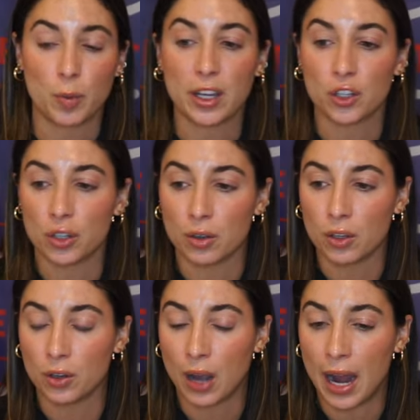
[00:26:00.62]
because
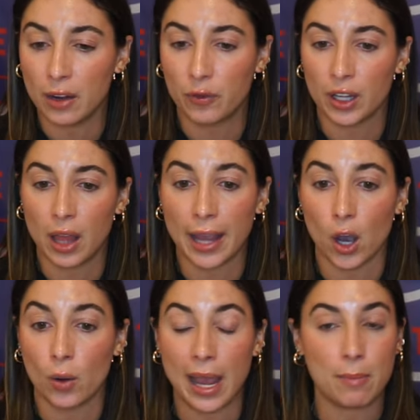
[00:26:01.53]
you kind of feel like,
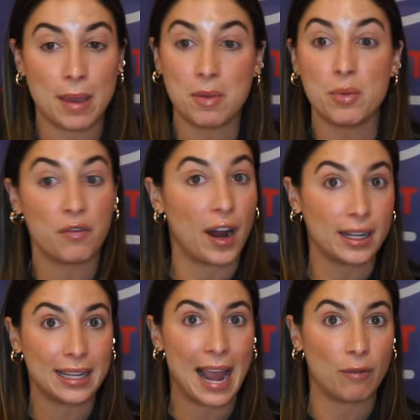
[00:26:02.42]
okay, maybe we
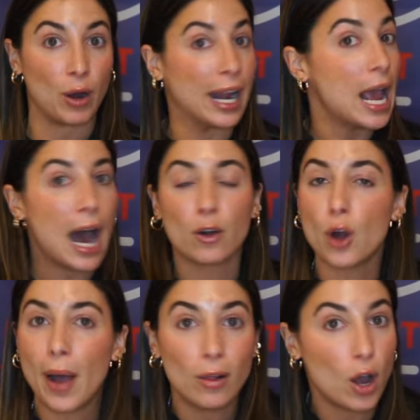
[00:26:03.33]
finally have one. I don't
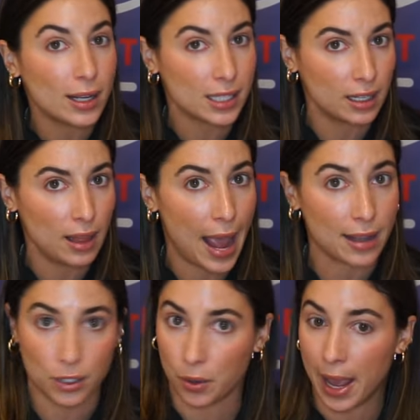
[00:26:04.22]
know how long it's going to
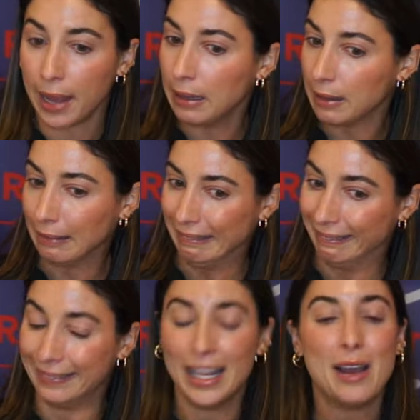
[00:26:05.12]
last, okay?
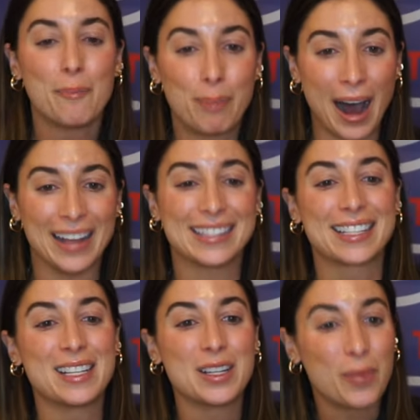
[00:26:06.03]

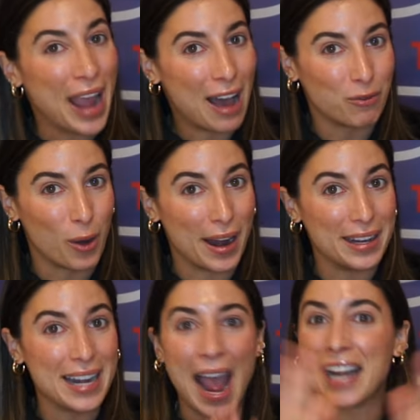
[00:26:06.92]
But we have
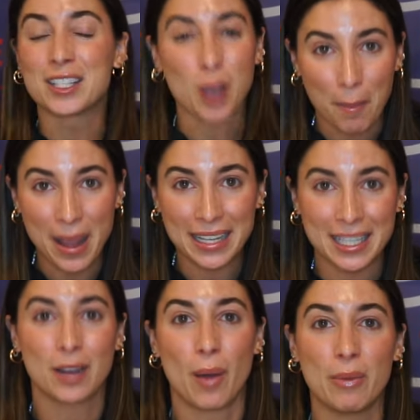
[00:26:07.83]
one, and it's
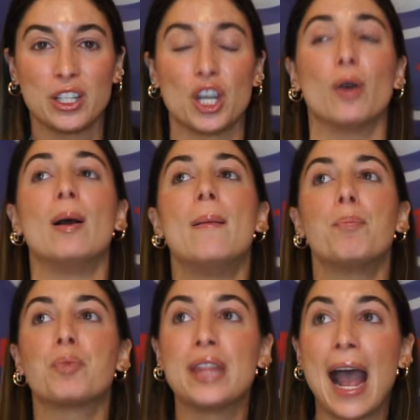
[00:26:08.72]
amazing when we do.
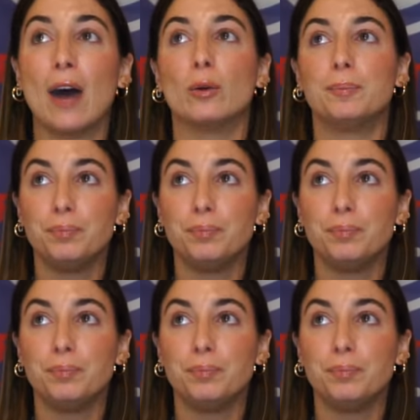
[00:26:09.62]
Now,